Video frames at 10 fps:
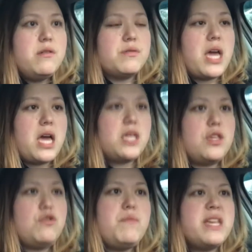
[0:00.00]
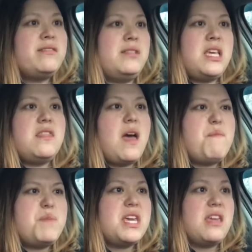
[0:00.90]
Okay, you may see
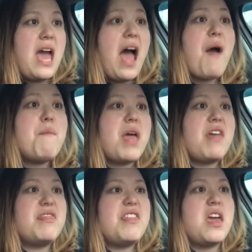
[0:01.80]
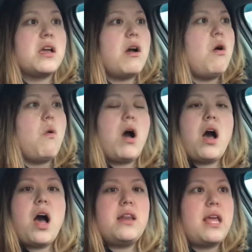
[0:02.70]
that big gap and think, oh,
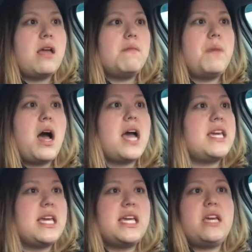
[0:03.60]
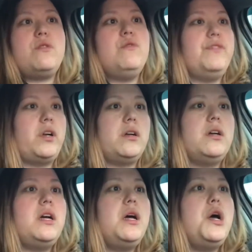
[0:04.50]
hot damn, I can get over.
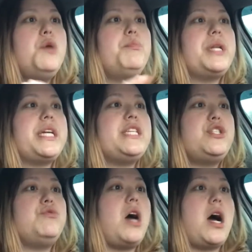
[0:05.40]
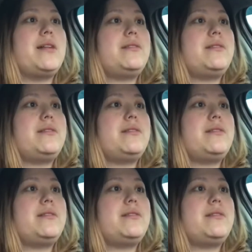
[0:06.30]
Please do not.